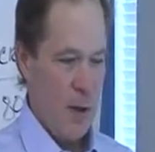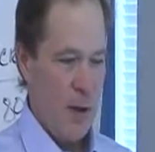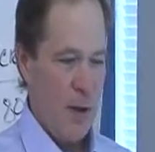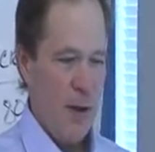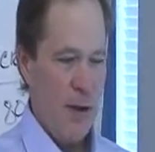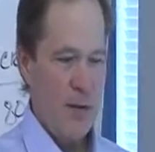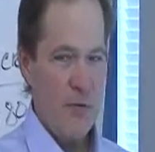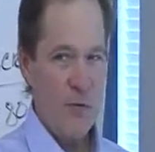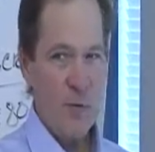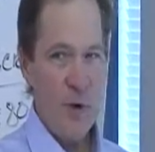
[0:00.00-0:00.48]

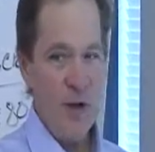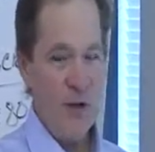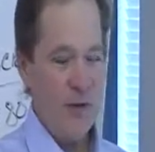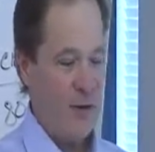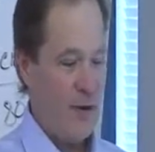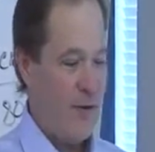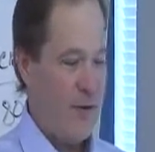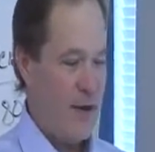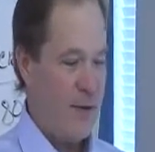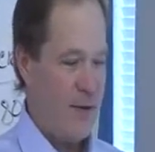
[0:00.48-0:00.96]
And
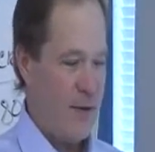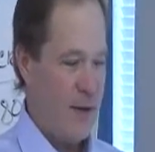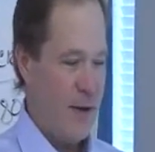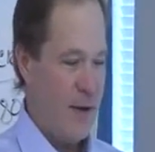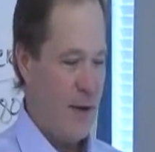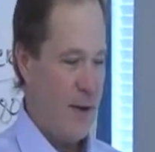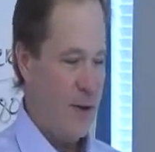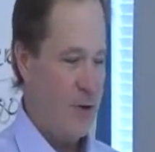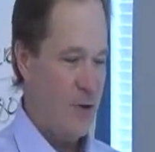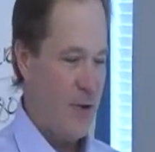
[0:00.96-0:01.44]
translate that to
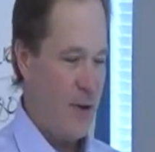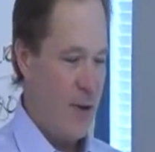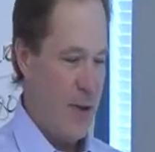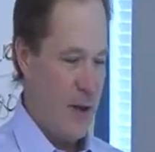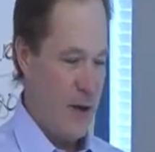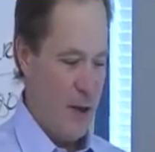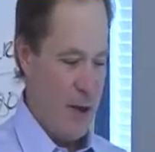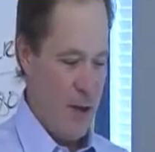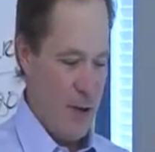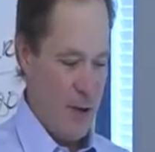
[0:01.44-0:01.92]
English. And then
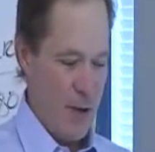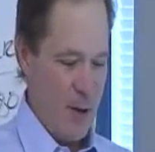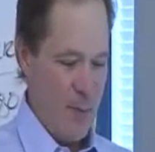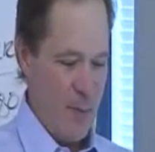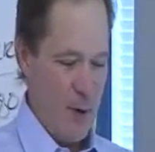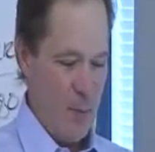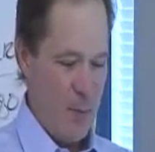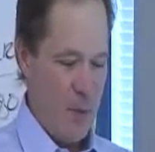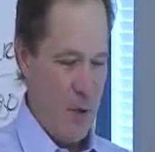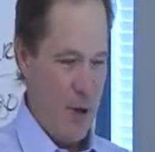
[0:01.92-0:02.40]
here I'm going
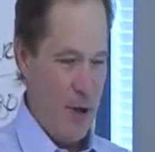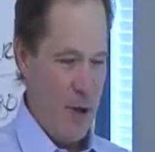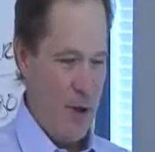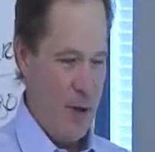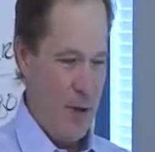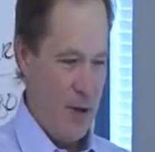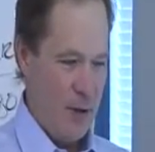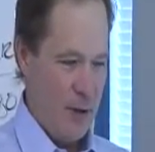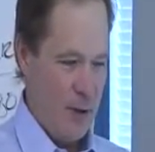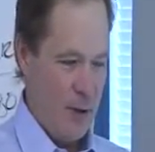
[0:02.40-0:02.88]
to put
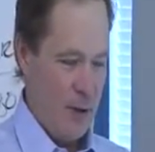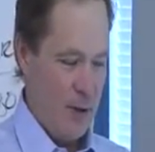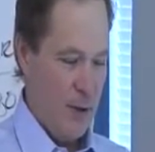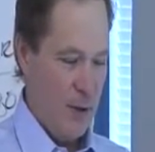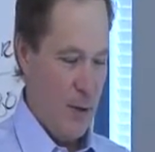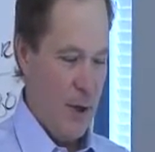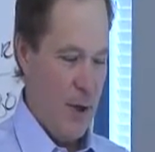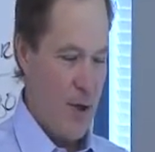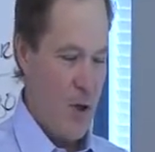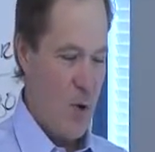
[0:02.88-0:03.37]
in
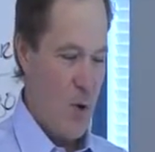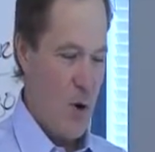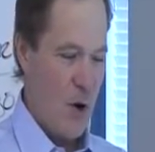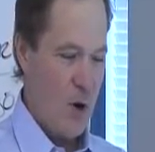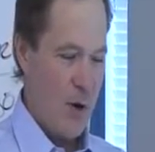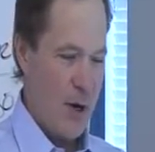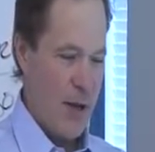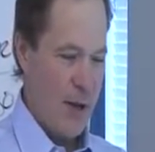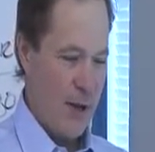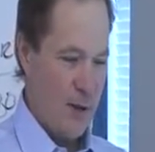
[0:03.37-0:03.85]
a
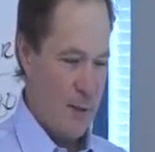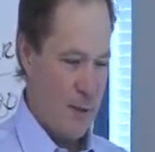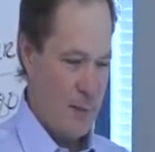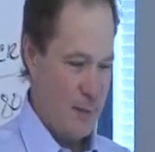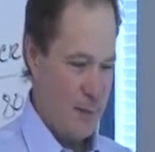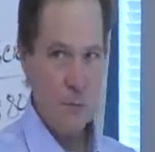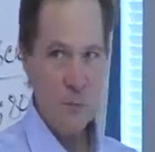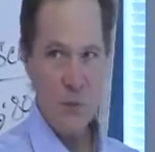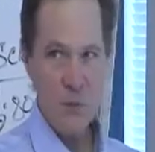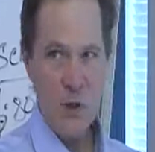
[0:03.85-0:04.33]
URL,
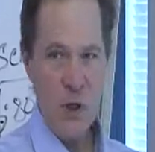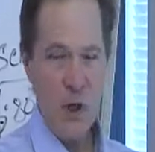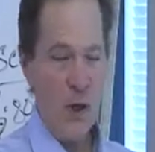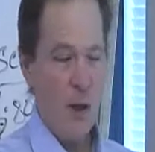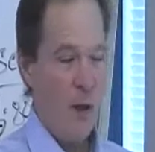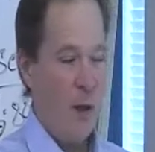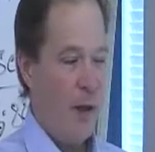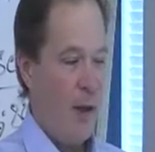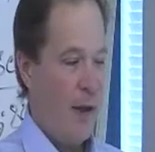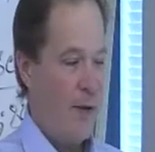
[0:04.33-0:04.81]

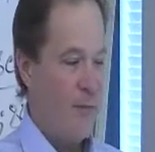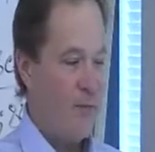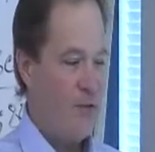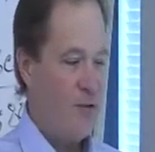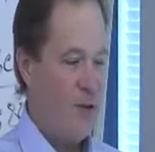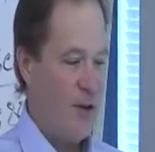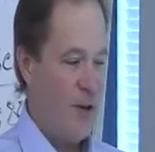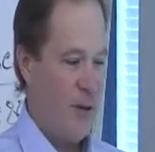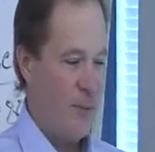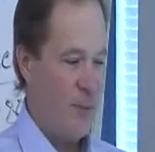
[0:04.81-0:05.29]

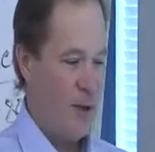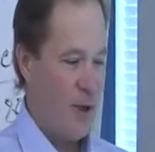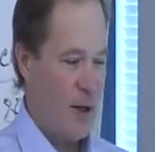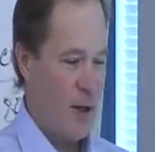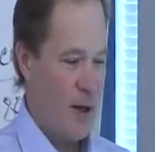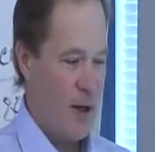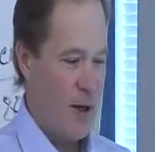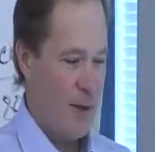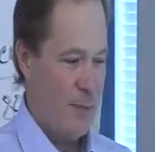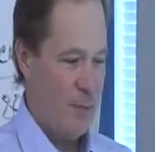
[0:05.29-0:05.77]

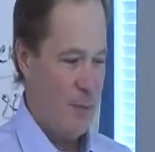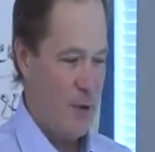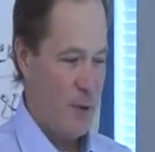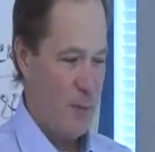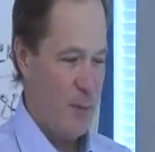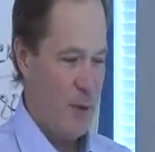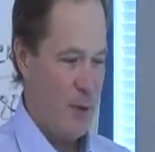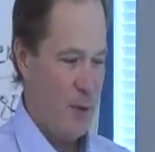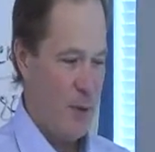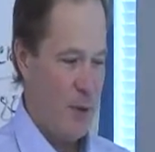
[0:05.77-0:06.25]
fgm.com,
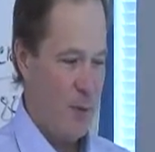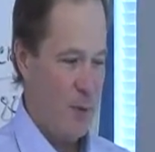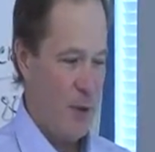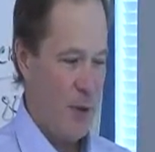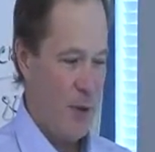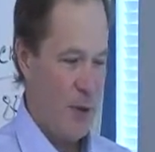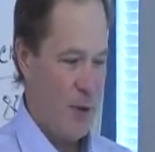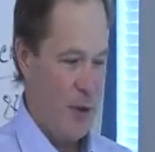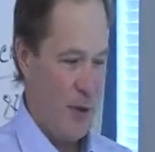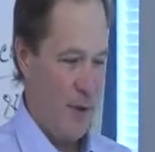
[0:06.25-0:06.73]

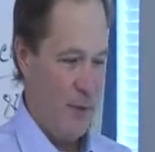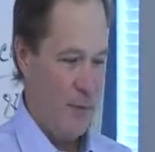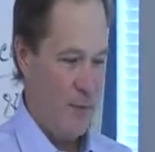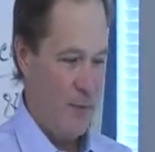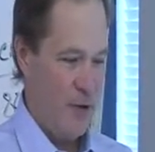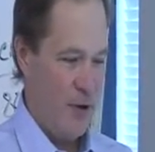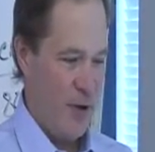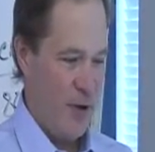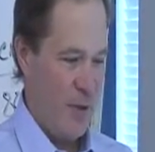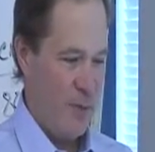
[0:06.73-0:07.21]

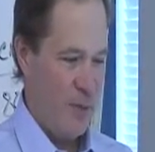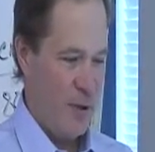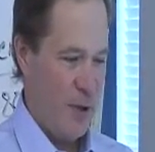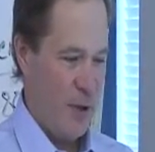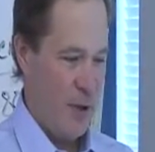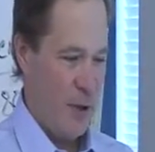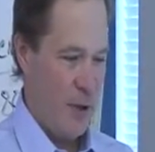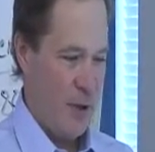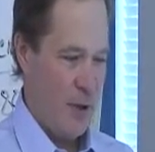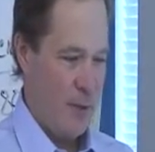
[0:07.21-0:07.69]

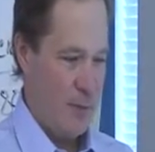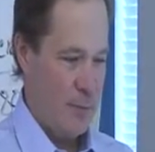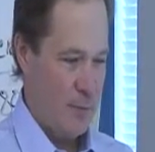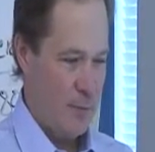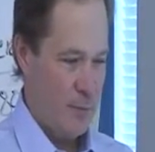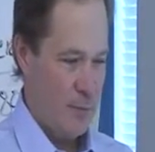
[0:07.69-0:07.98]
www.fgm.com.